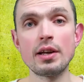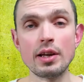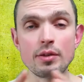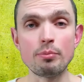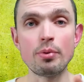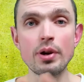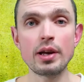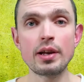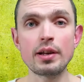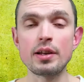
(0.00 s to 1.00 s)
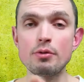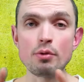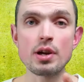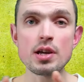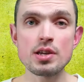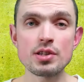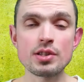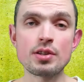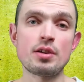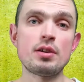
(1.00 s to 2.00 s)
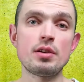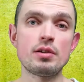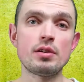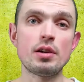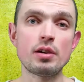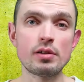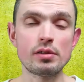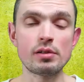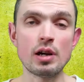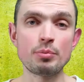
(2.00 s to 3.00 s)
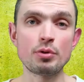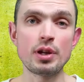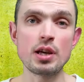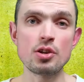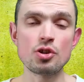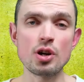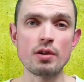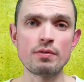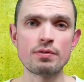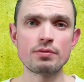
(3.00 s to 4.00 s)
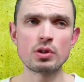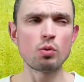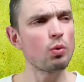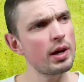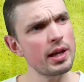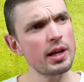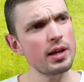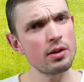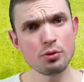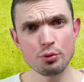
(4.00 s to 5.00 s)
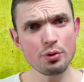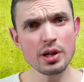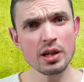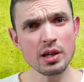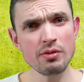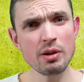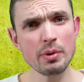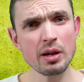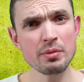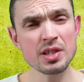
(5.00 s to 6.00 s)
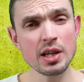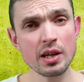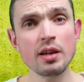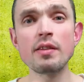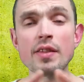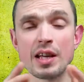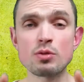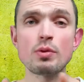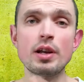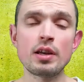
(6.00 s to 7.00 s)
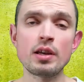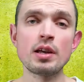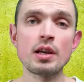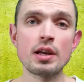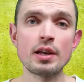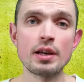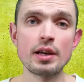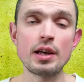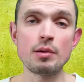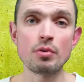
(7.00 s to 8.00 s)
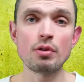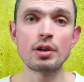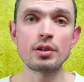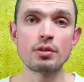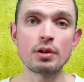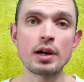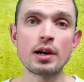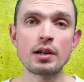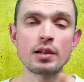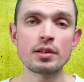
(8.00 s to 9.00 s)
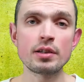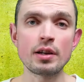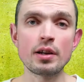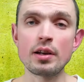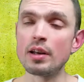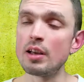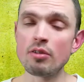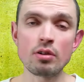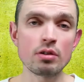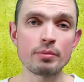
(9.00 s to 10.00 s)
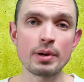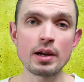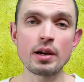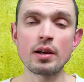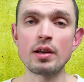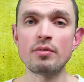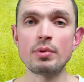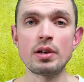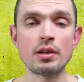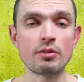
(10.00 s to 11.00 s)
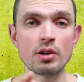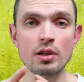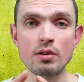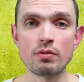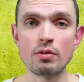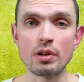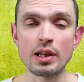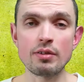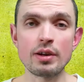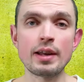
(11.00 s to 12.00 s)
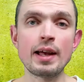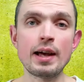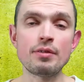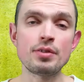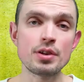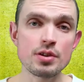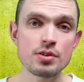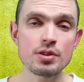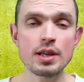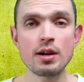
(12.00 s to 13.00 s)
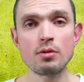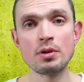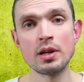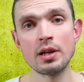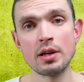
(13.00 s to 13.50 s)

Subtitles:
and bred and raised up to the age of 23, if I'm not mistaken. That's when I emigrated to Ireland and I never looked back. And I've been living here for 11 and a half years now.